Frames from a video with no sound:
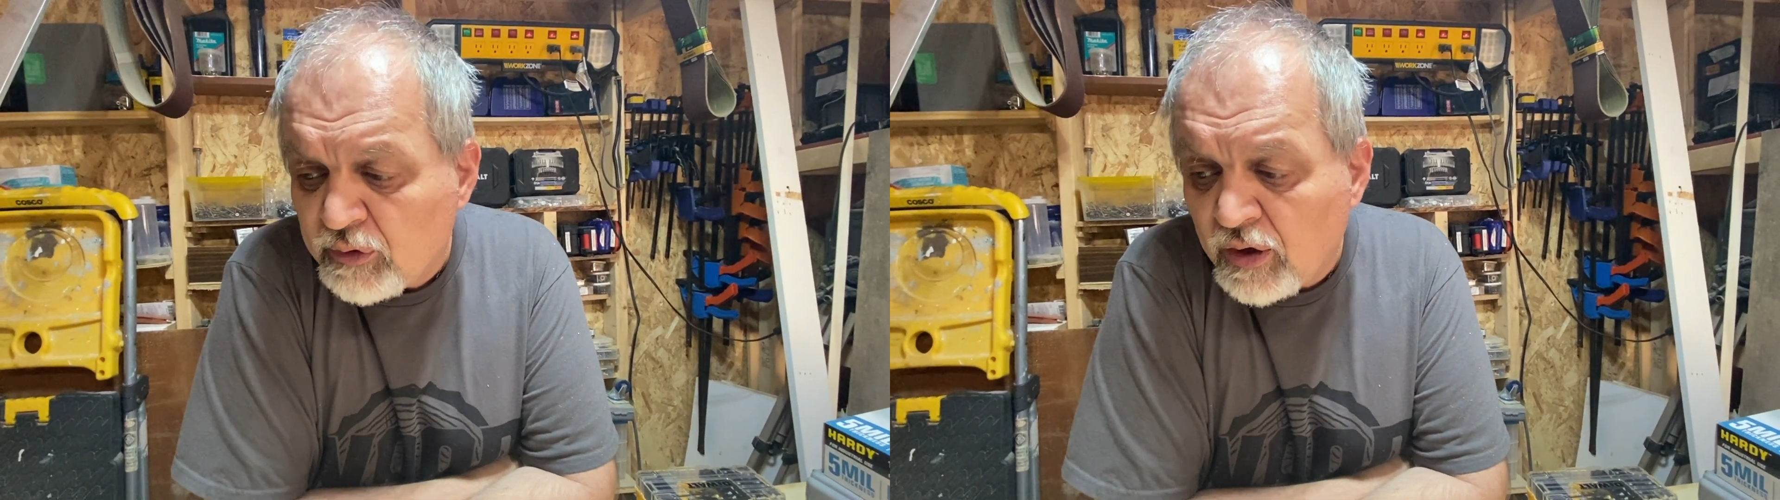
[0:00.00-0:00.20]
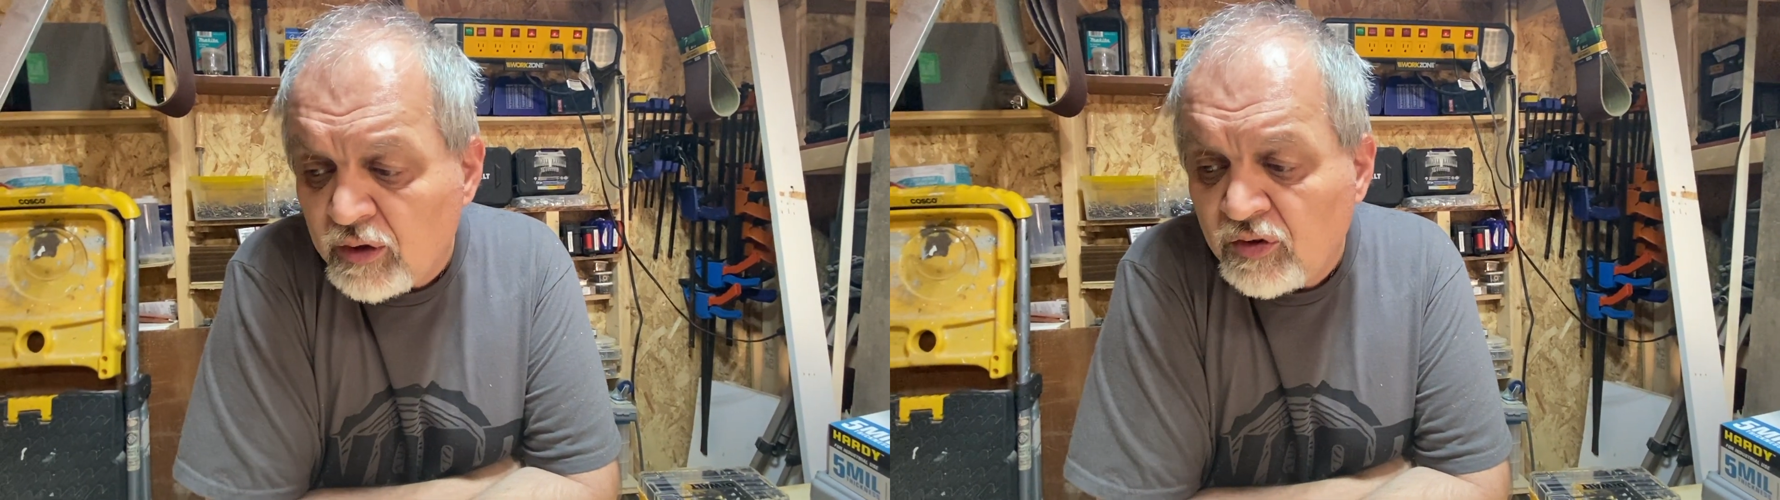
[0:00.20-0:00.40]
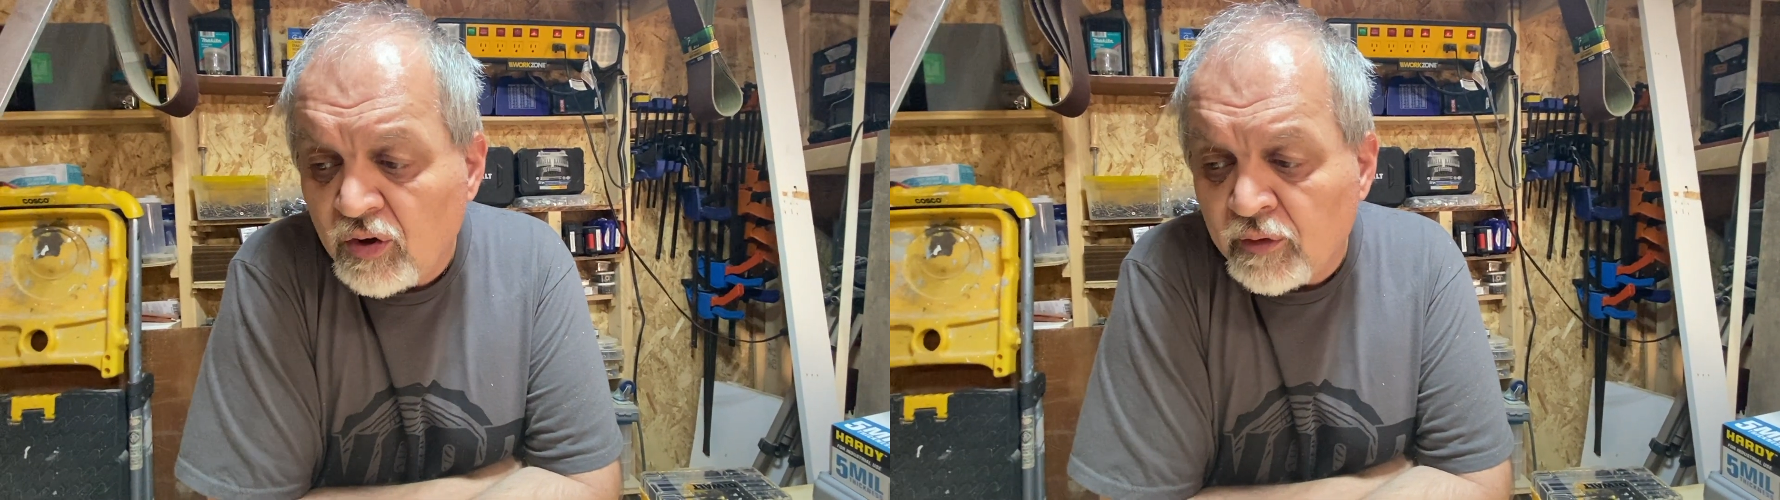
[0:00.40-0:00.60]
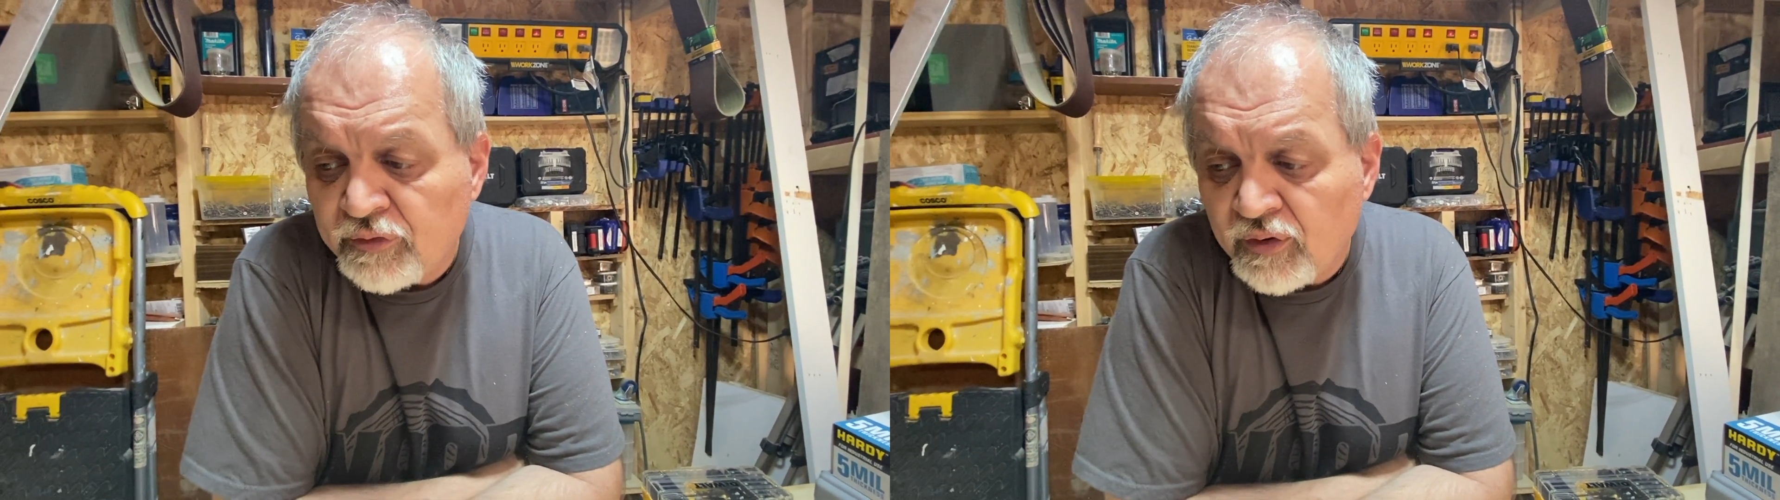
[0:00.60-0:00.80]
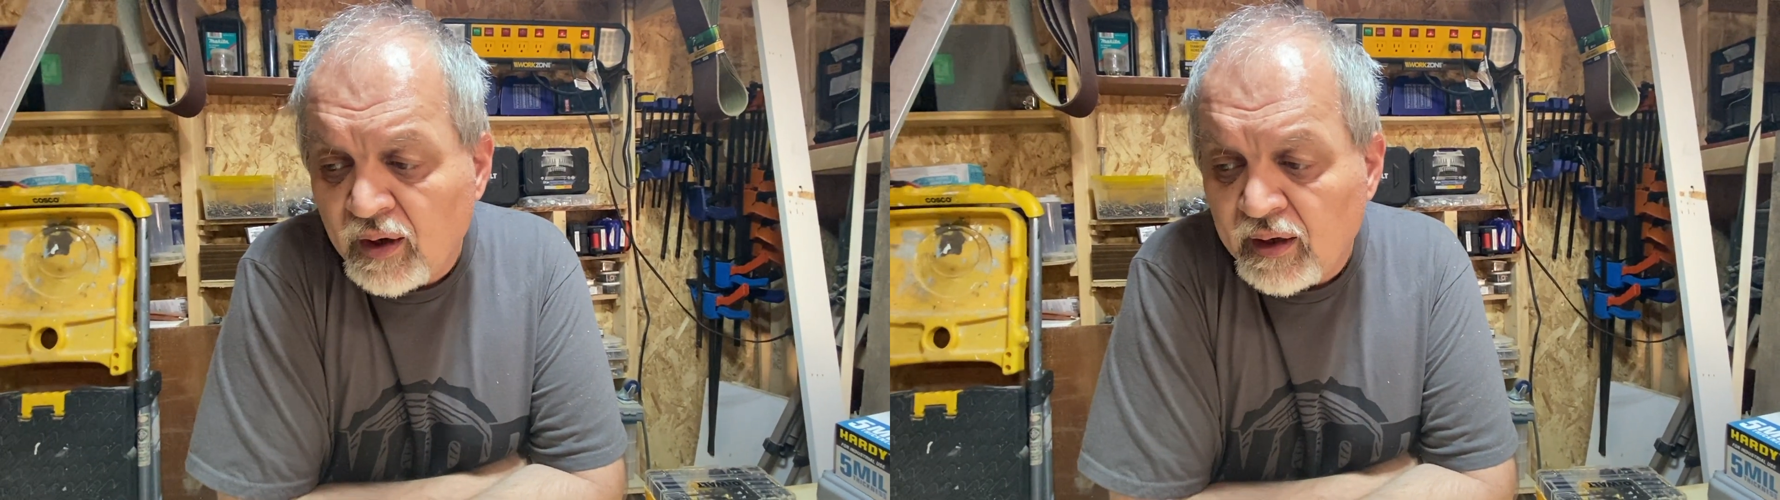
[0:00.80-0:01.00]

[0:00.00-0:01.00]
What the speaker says: rods of